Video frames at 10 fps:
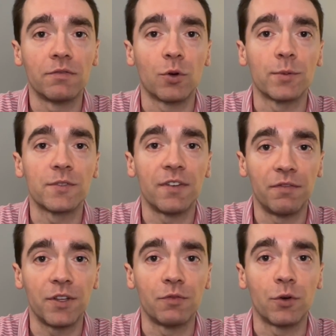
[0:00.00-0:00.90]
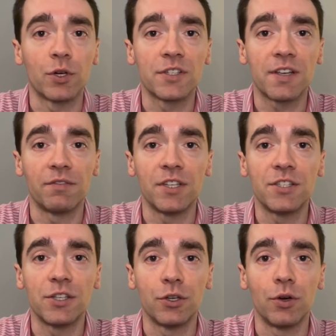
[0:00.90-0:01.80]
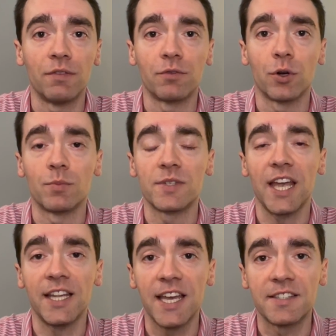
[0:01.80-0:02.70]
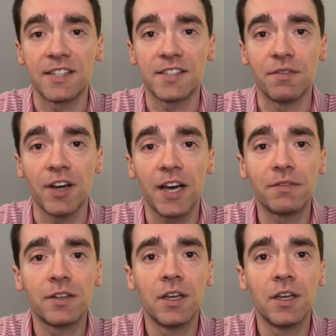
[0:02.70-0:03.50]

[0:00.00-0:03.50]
Forms 5472, and Forms 8865.